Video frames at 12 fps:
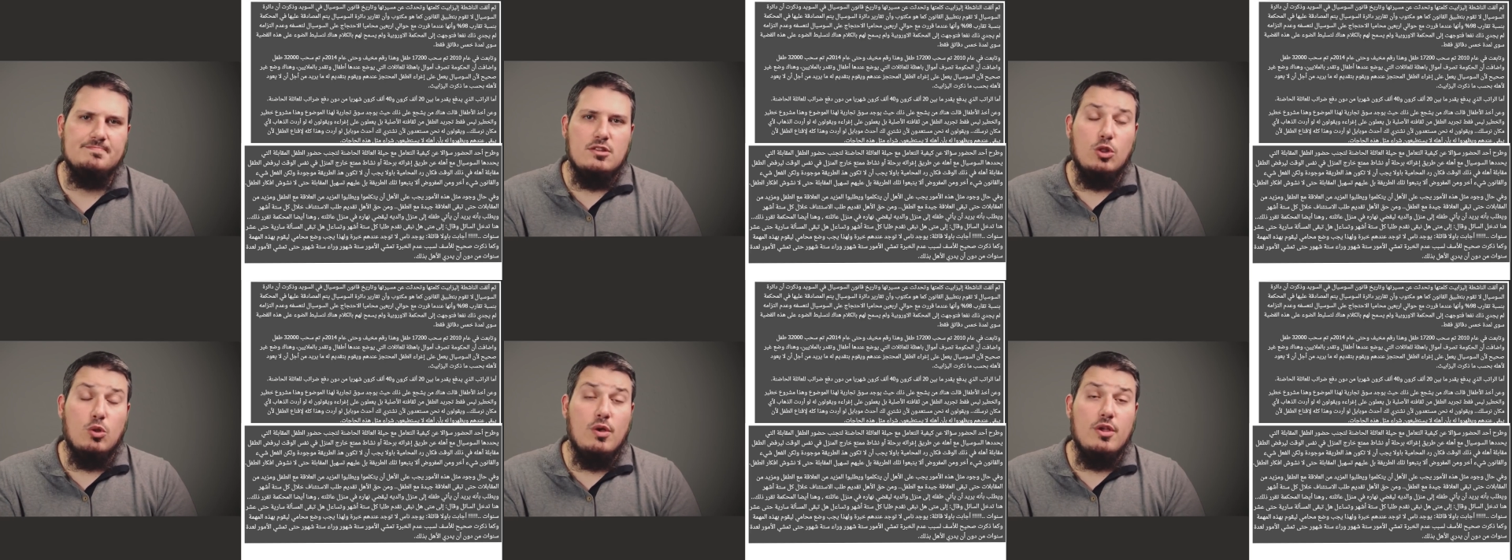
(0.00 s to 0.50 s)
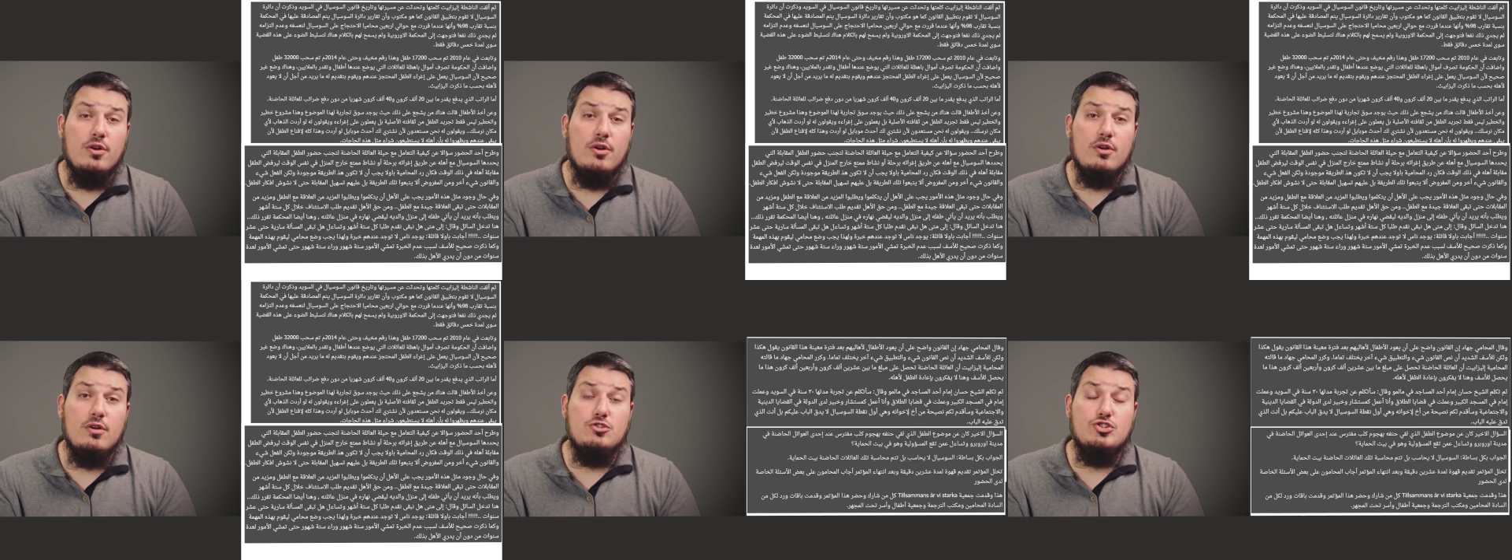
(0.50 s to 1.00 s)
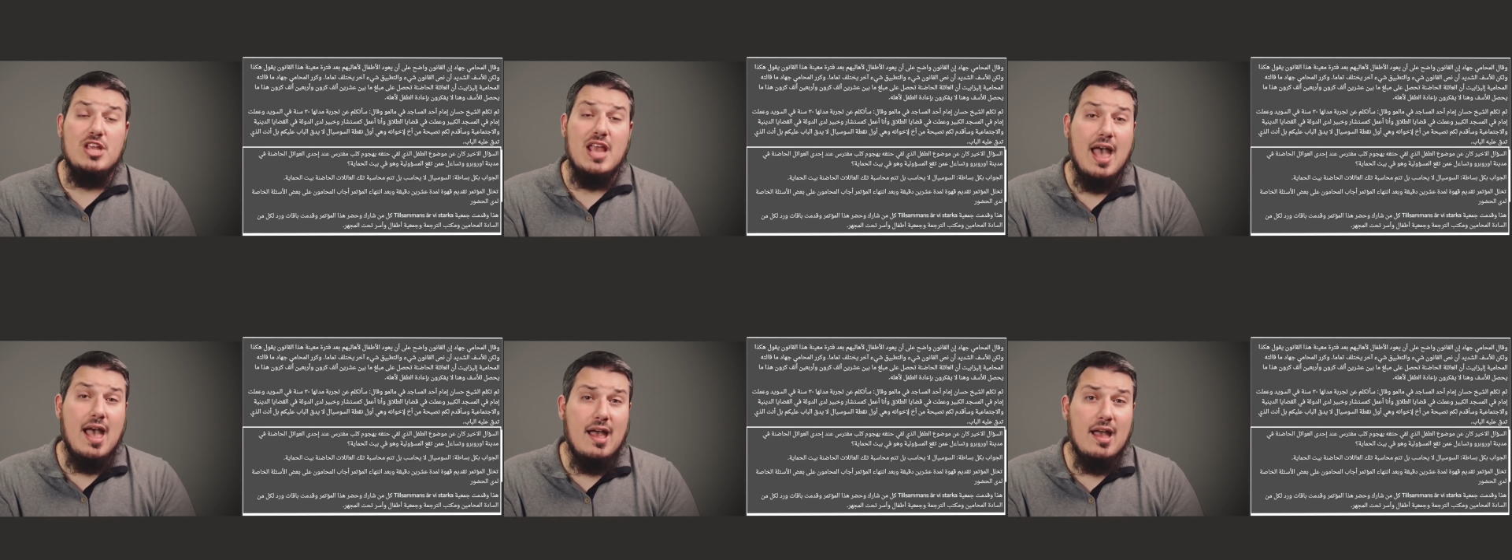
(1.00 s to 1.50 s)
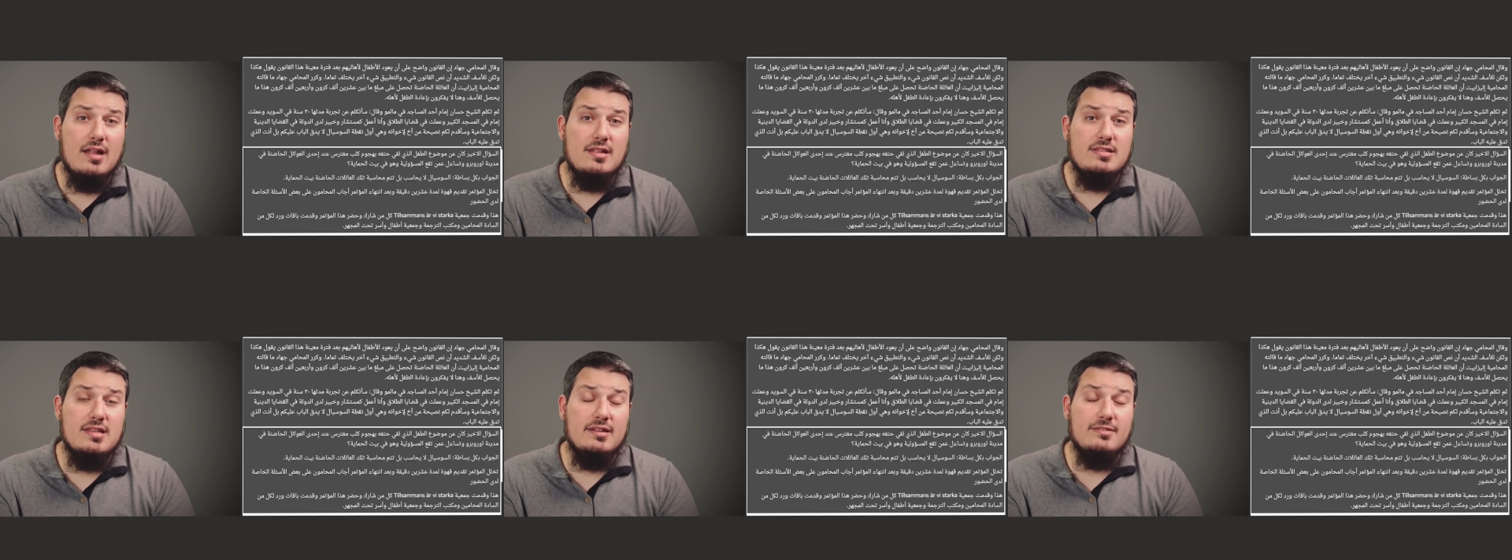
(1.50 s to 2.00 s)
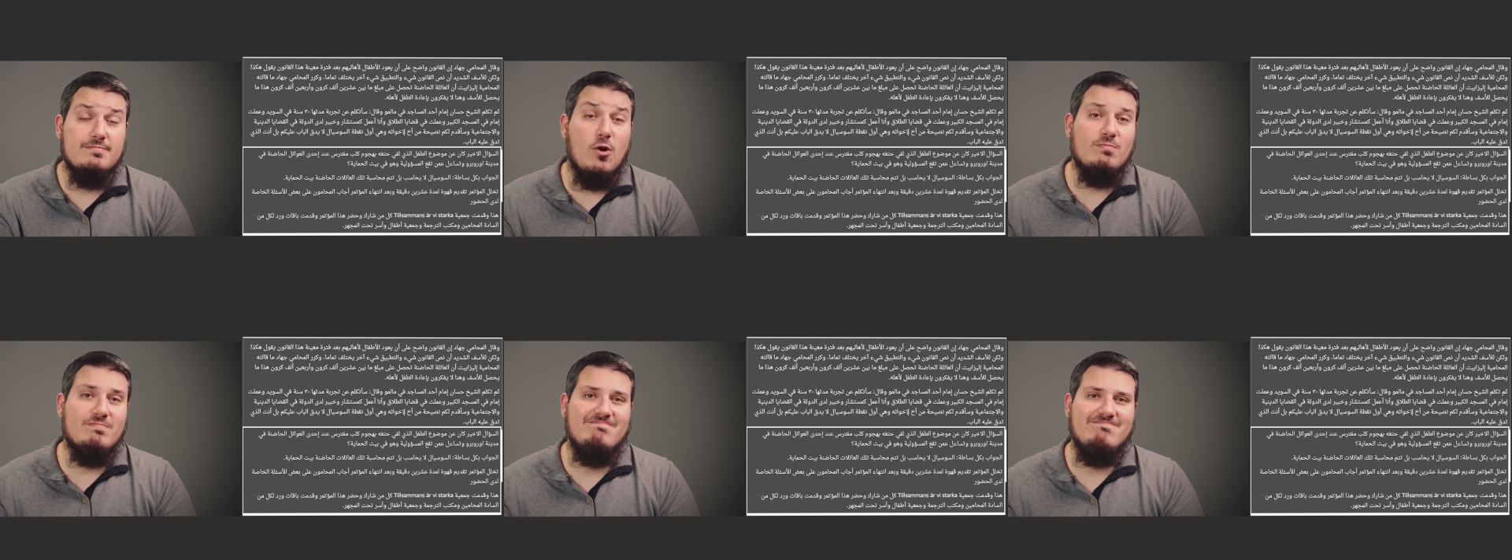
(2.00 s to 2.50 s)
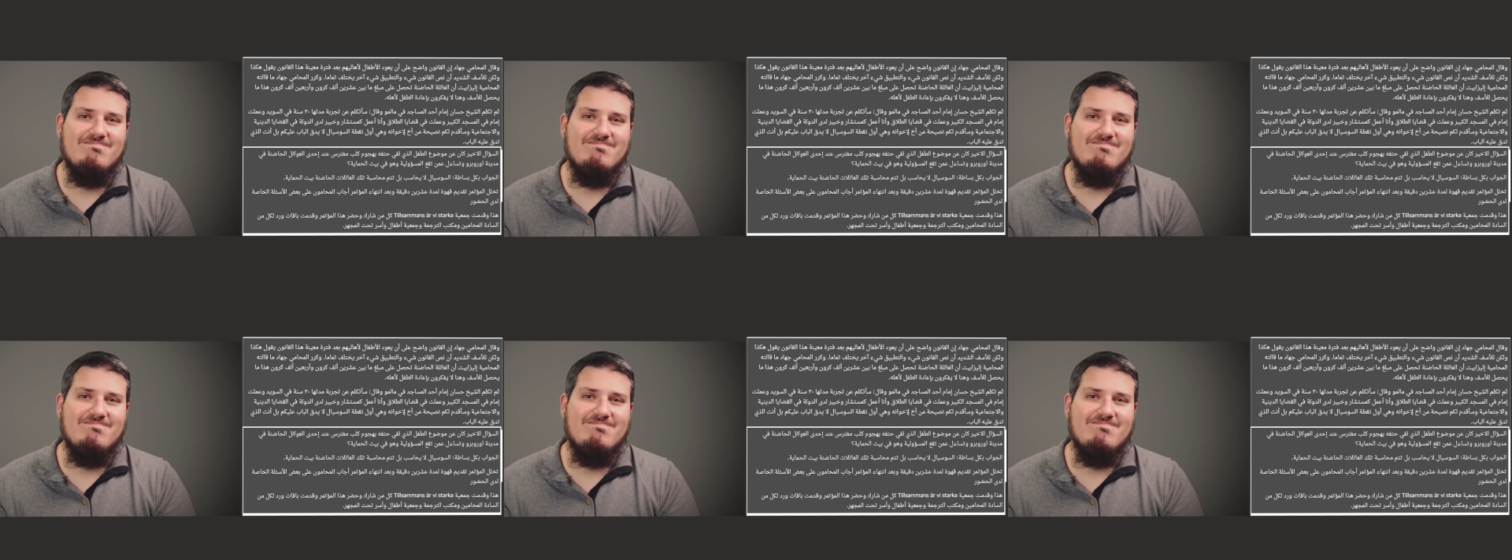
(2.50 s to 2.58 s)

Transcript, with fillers: The lawyer Jihad said, Oh,